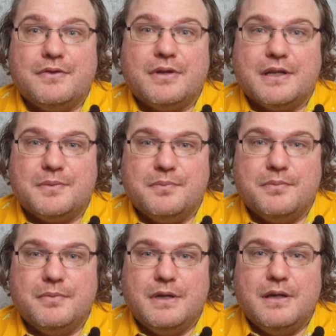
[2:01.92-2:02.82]
feels like it's
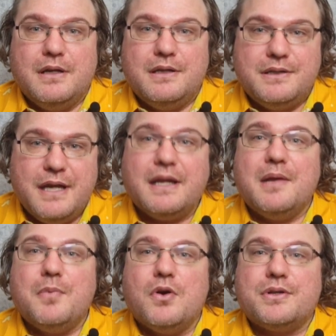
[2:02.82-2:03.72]

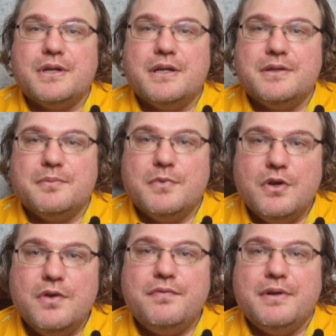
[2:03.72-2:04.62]
checking boxes,
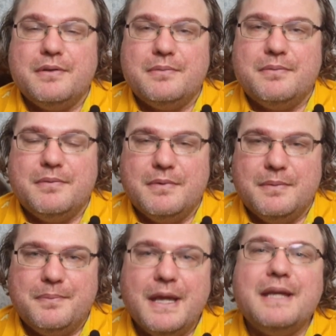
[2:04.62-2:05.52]
maneuvering
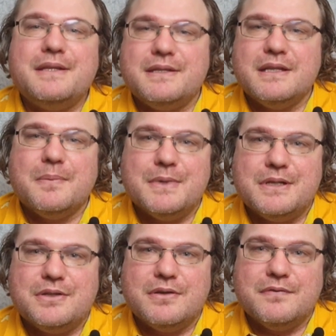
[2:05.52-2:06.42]
pieces into
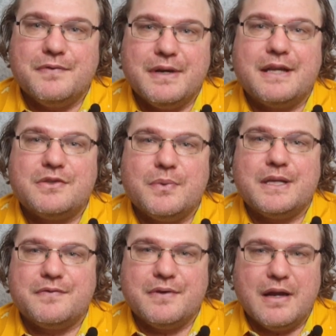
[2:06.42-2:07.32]
position for next
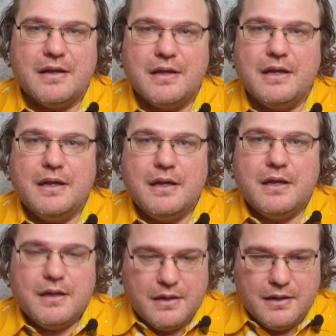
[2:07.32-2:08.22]
week's finale.
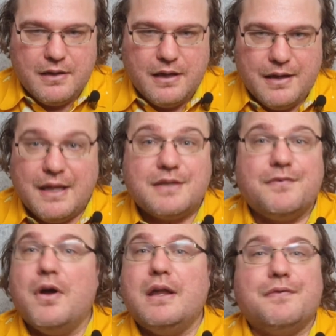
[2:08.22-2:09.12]
And that's
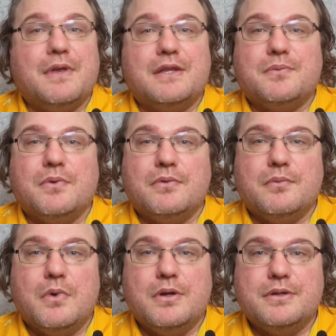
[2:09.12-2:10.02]
fine if that's what
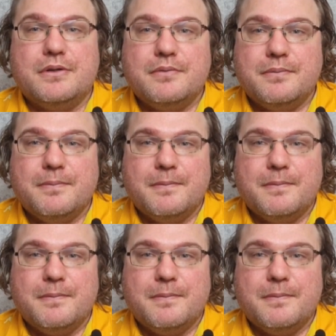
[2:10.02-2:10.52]
it was.